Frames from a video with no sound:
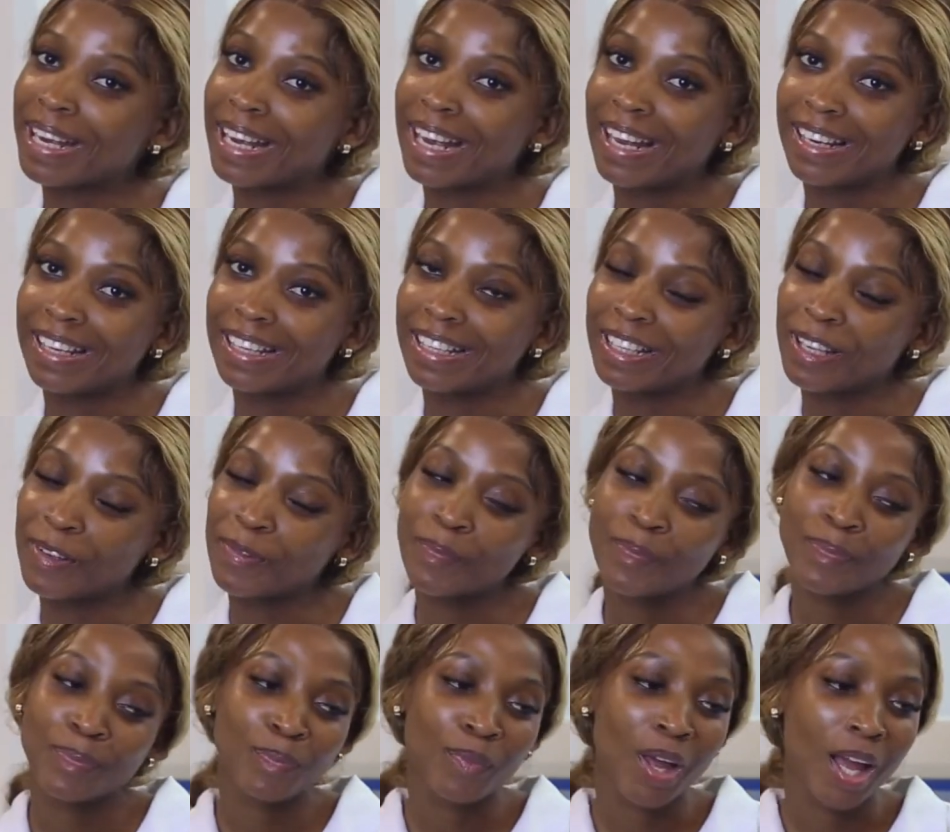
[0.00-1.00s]
Bekele.
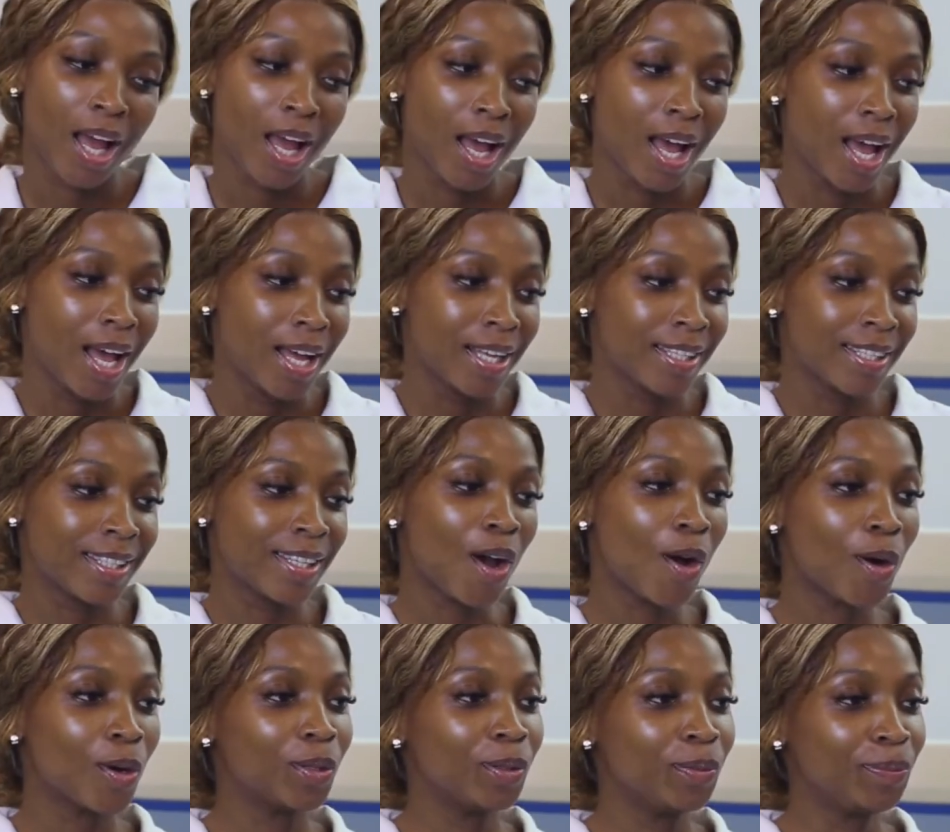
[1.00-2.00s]

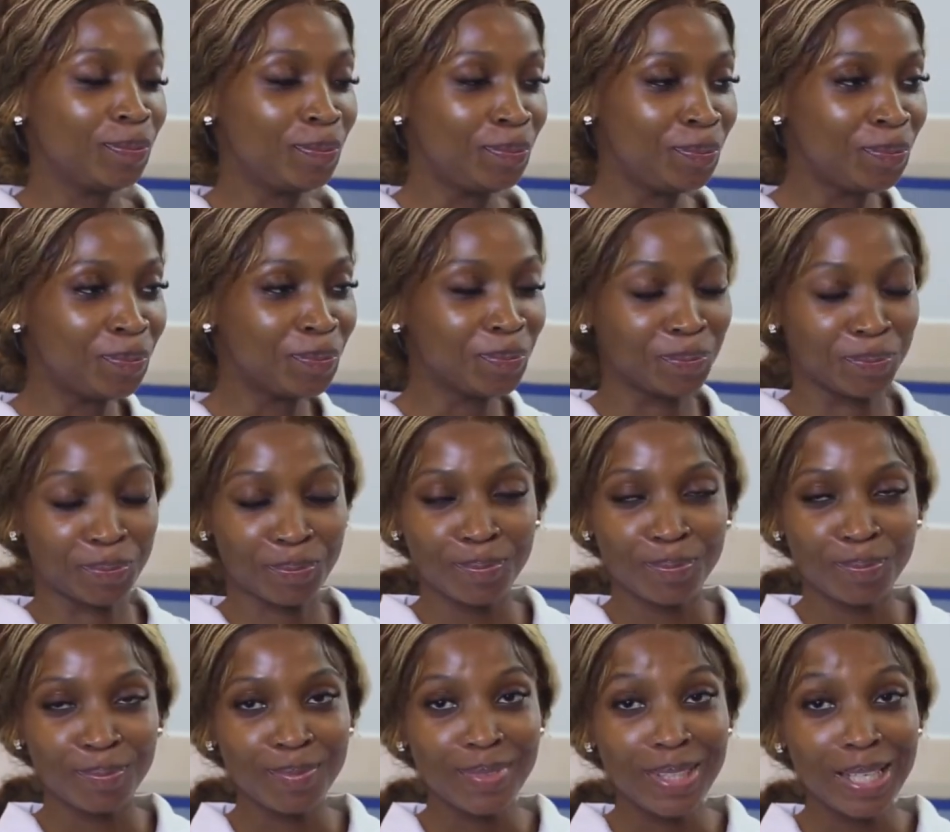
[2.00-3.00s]
So
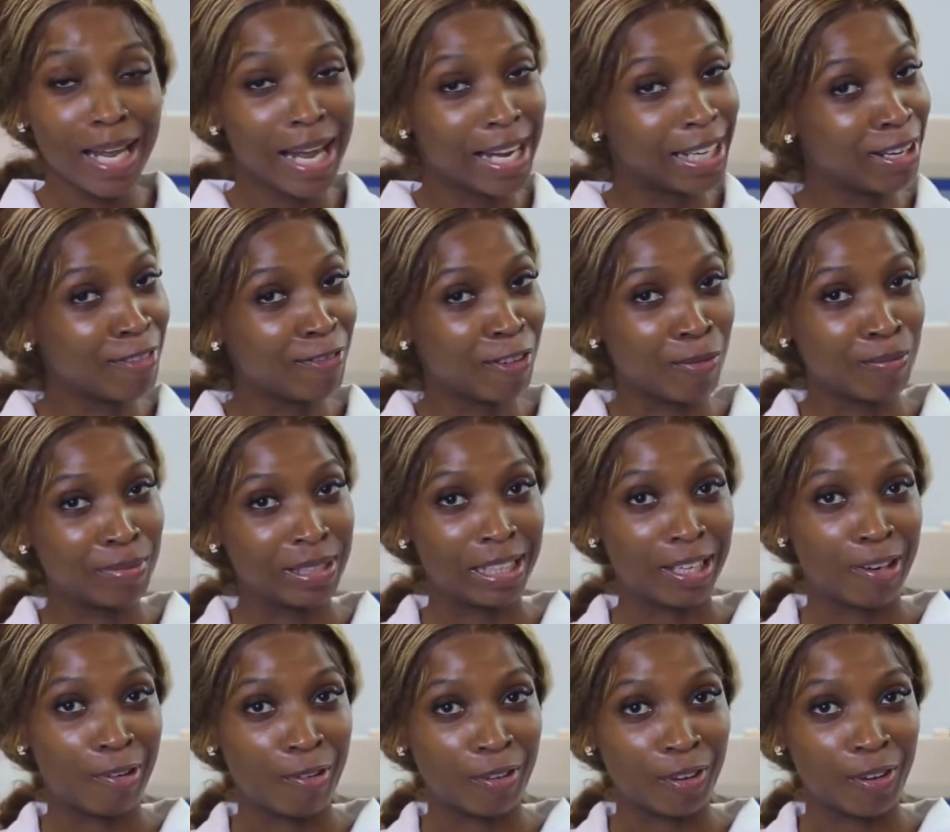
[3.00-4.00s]
I came from
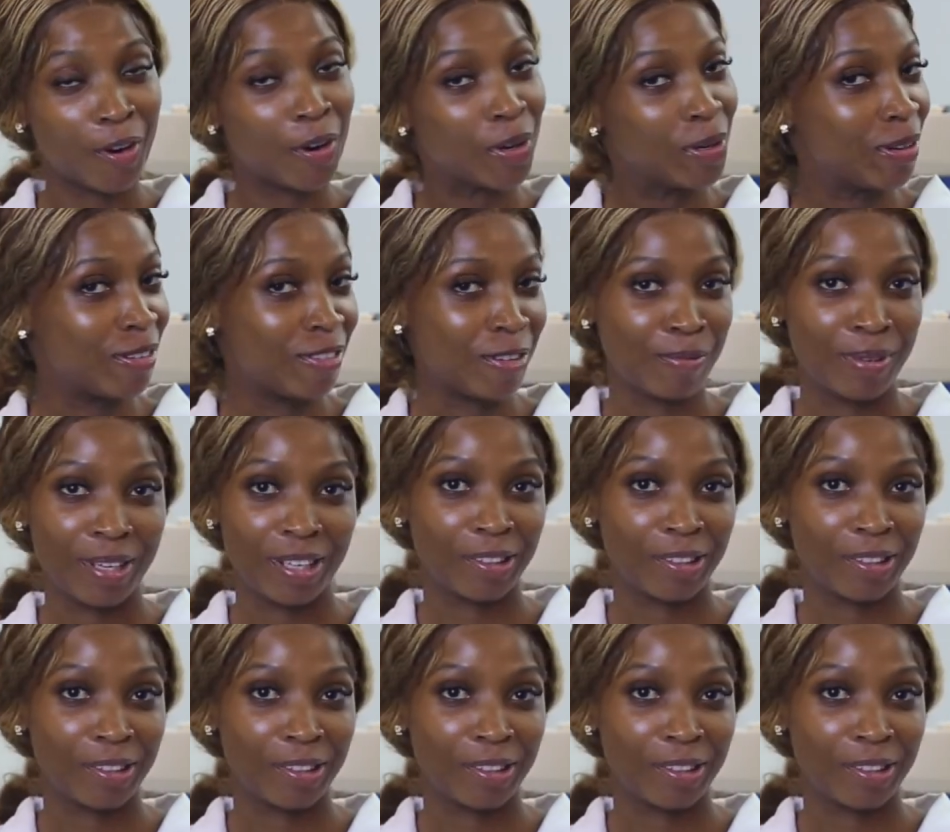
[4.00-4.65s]
Lincoln, all the way from